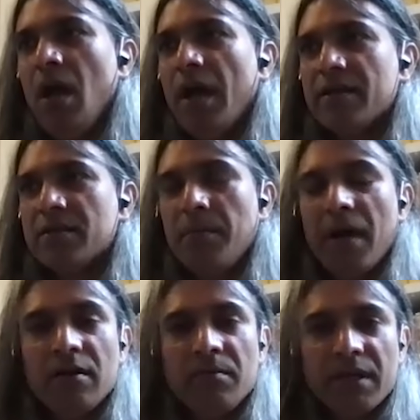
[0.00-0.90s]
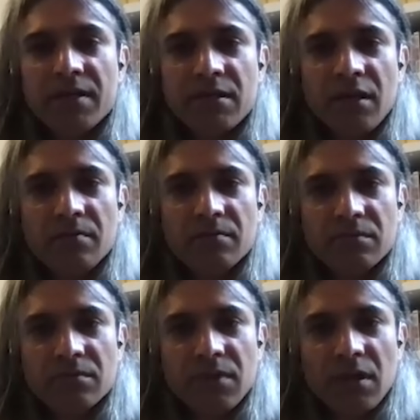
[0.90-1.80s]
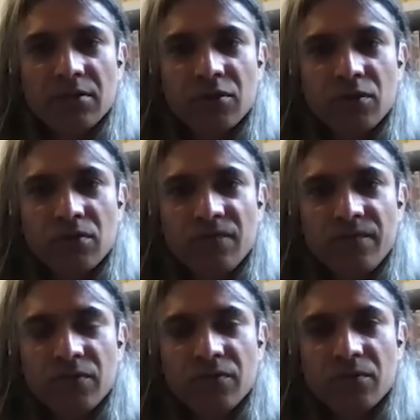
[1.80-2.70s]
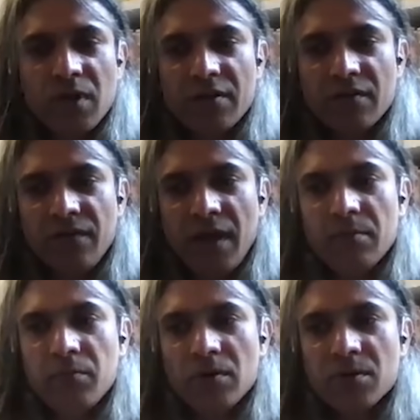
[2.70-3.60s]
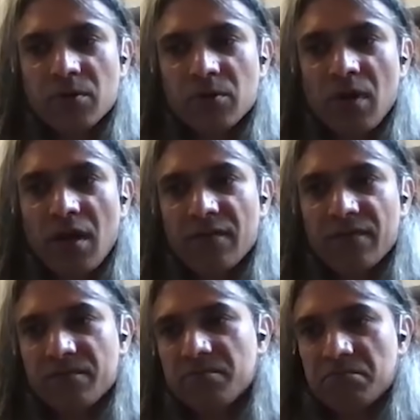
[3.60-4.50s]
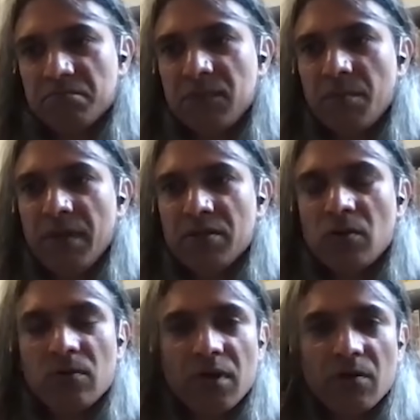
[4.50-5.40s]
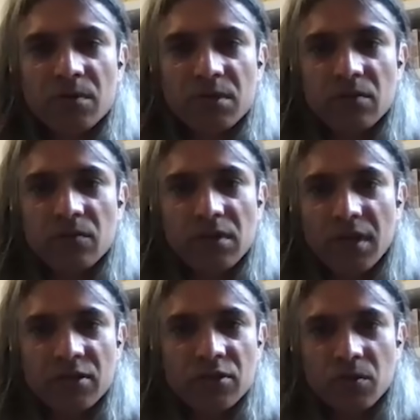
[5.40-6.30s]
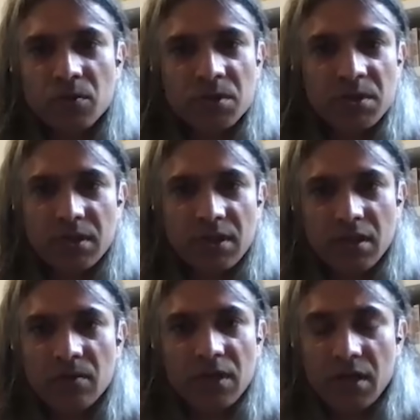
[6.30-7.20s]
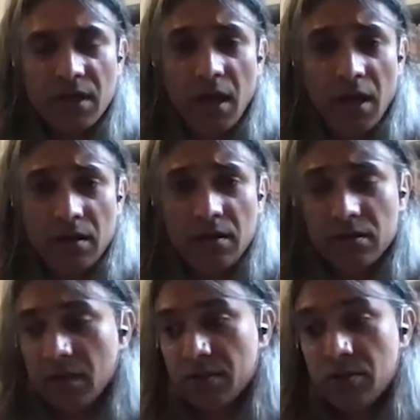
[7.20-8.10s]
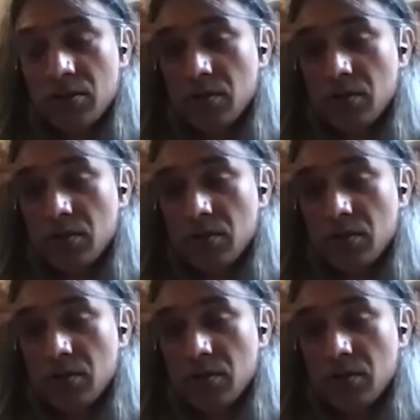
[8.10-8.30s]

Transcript: I guess the pandemic has come to kind of help also. You have the best all-rounders in the world like Stokes sitting down, and I heard that